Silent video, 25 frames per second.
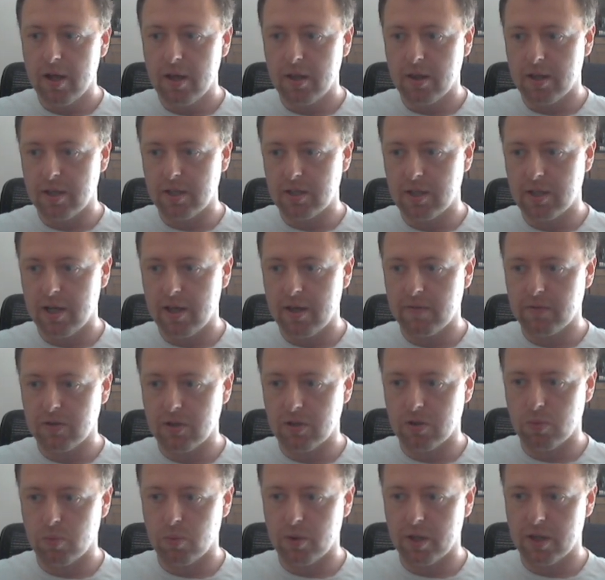This leaves
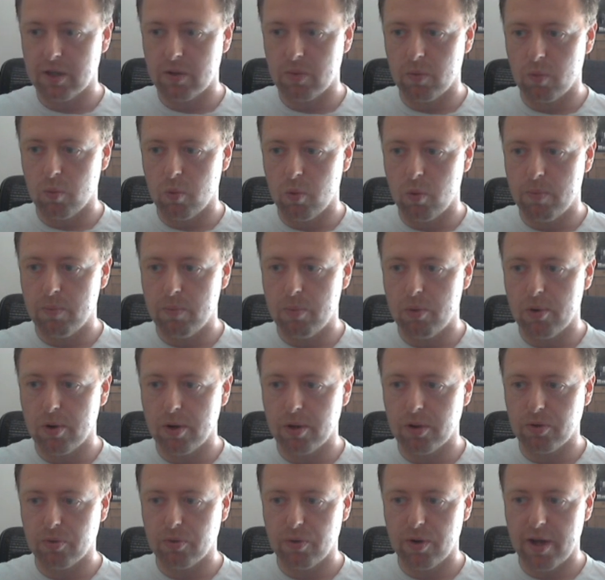us with
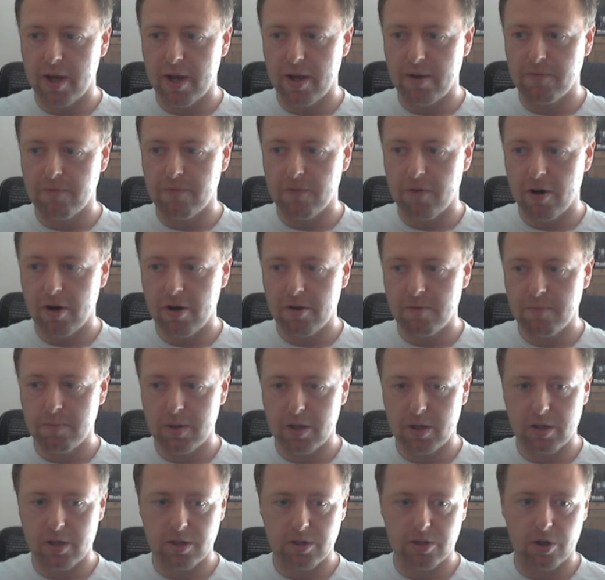1.385
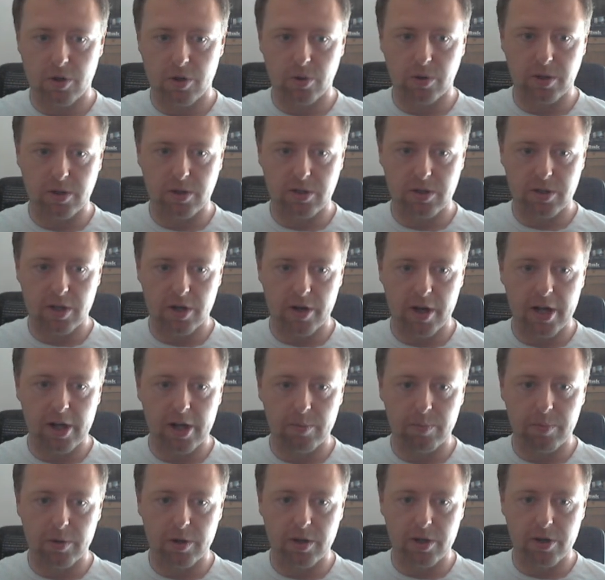million tokens that are
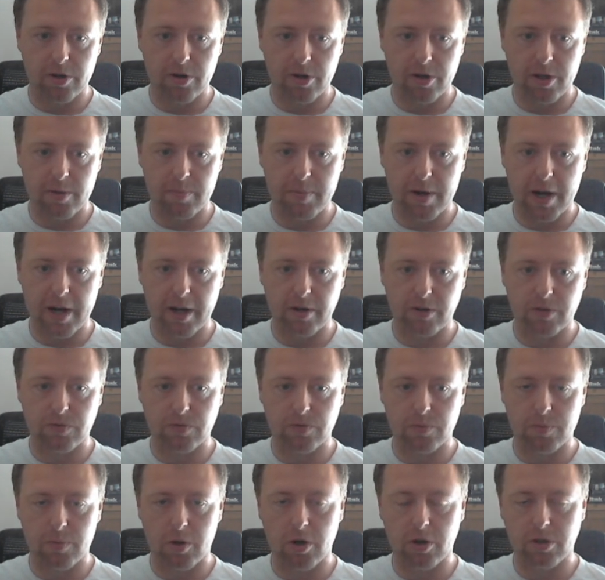held by the early backers
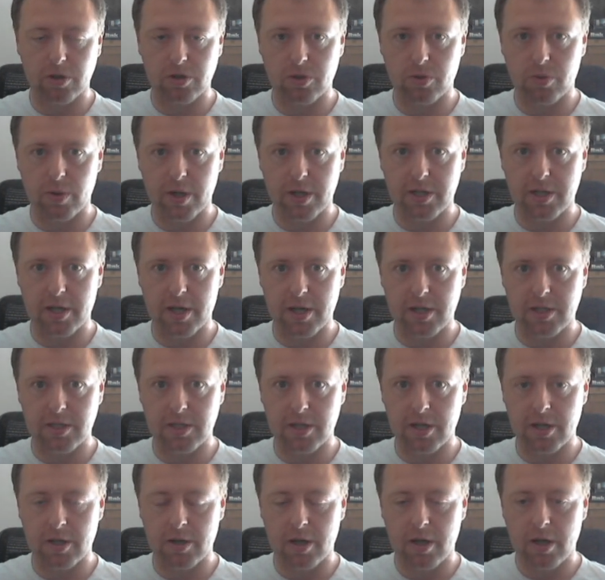from August
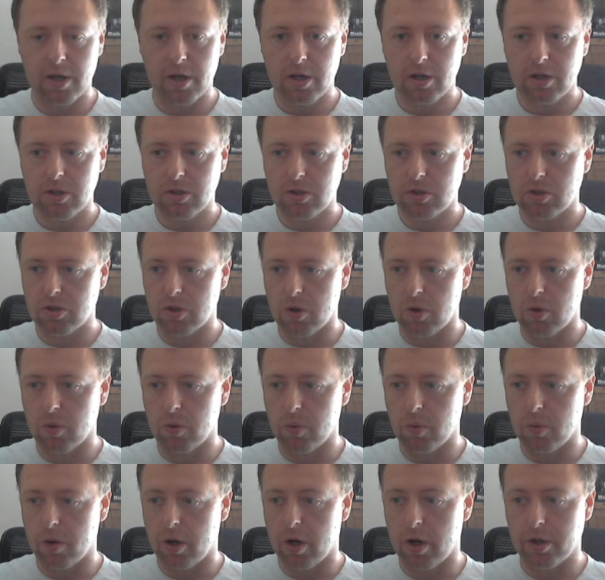2018.
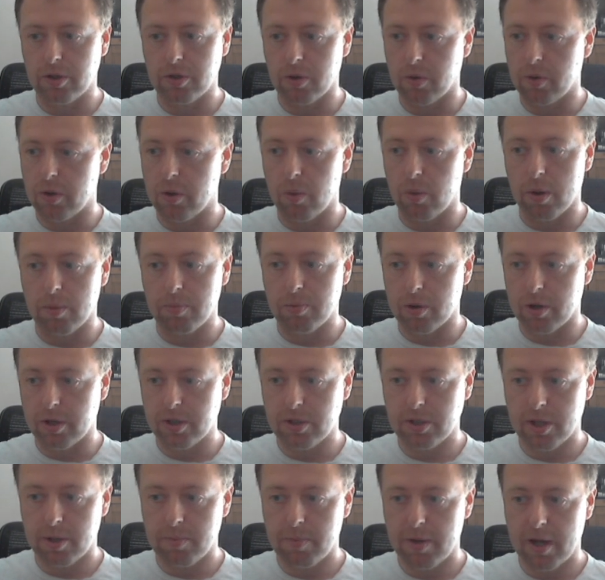So I don't know what
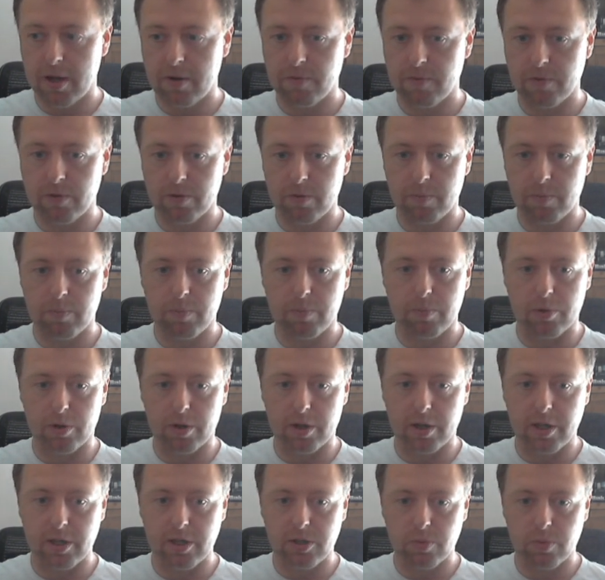price they paid for them, but
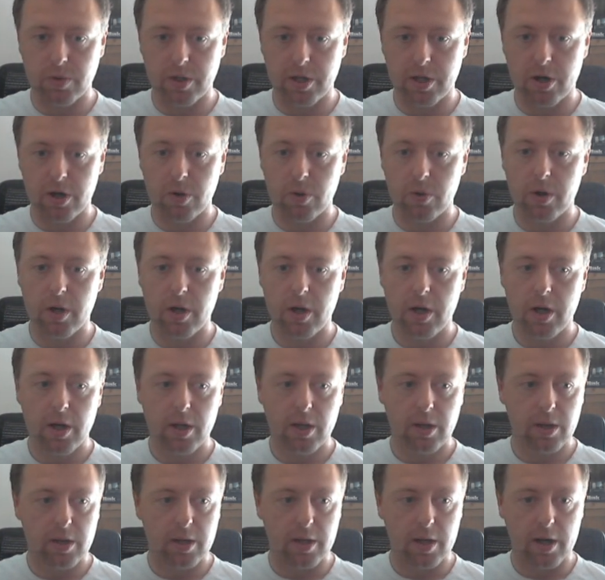at least we know
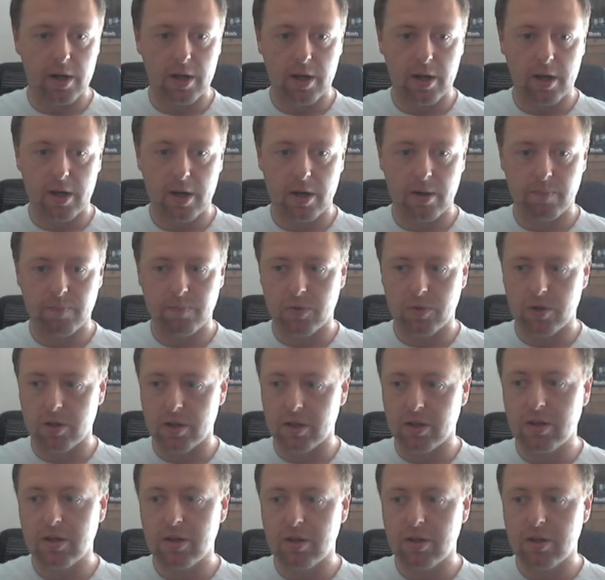that uh, that